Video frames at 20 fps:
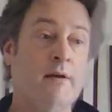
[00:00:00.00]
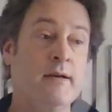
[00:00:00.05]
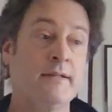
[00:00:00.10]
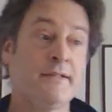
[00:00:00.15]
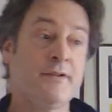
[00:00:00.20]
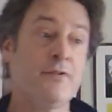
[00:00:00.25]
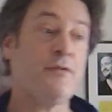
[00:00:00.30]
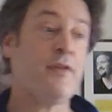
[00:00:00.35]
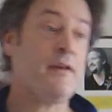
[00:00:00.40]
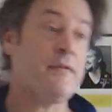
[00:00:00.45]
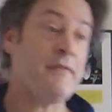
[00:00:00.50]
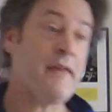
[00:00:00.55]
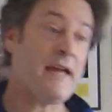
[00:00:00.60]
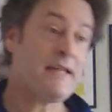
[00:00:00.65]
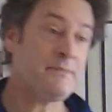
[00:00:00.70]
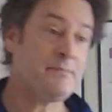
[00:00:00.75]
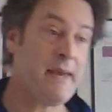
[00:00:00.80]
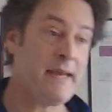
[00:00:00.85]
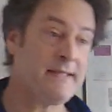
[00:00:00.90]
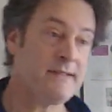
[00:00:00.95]
So
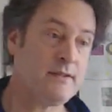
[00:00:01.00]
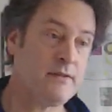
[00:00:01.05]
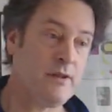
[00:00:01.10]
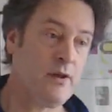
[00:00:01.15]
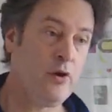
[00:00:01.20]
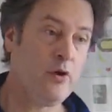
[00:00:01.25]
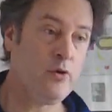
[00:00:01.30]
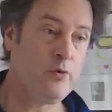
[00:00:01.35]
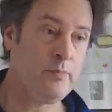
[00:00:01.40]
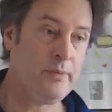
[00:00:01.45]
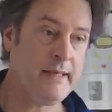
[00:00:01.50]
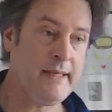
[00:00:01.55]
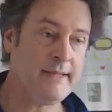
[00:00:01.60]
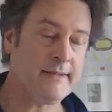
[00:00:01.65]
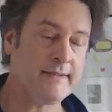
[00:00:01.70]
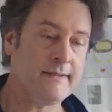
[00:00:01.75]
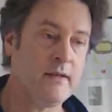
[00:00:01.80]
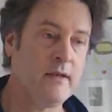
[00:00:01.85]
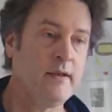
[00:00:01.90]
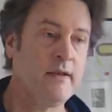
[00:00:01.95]
that's basically the whole
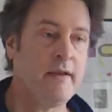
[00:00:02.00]
piece.